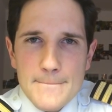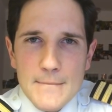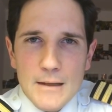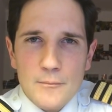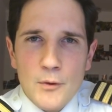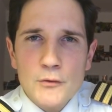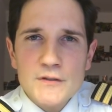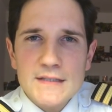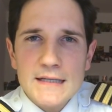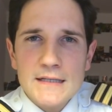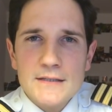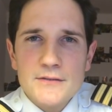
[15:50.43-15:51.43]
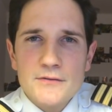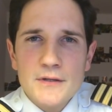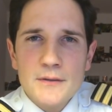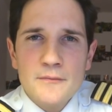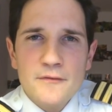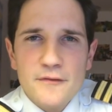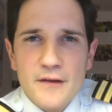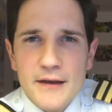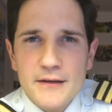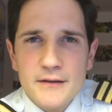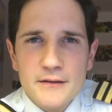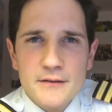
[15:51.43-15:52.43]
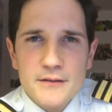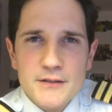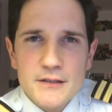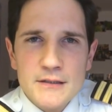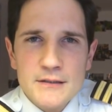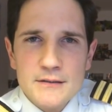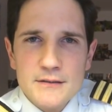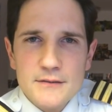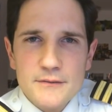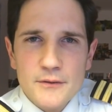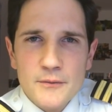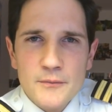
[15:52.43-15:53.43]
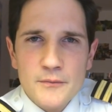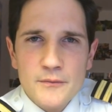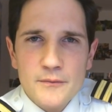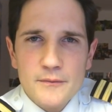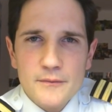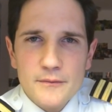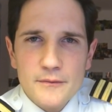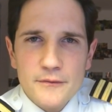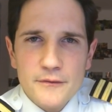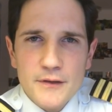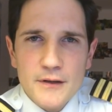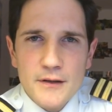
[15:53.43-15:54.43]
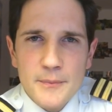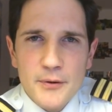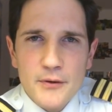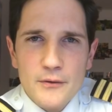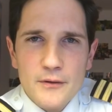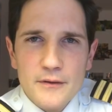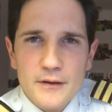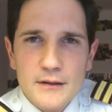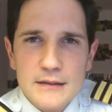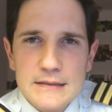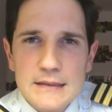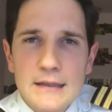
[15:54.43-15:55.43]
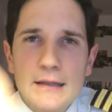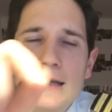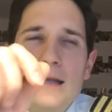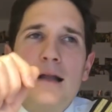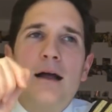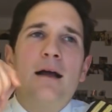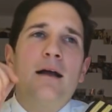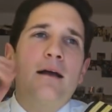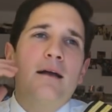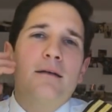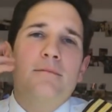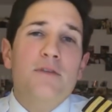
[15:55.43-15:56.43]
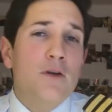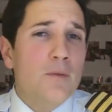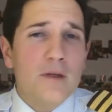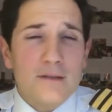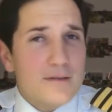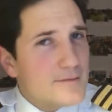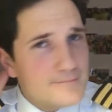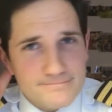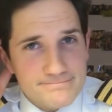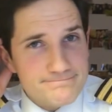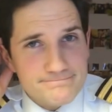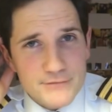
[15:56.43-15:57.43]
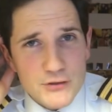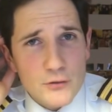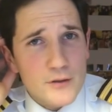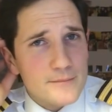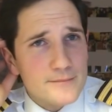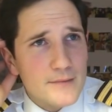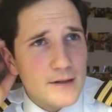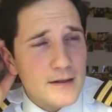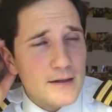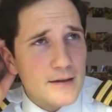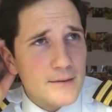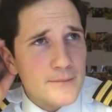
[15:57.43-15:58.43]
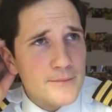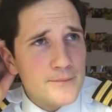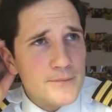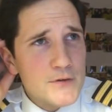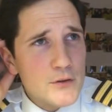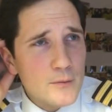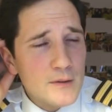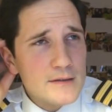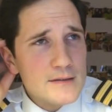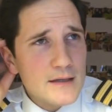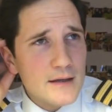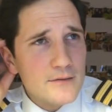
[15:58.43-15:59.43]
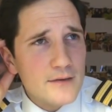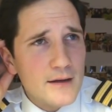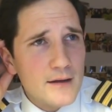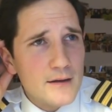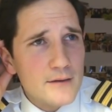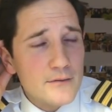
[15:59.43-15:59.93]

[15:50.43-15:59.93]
Most extreme flight conditions from Filippo, I think it is. Turbulence, sure. Turbulence I've had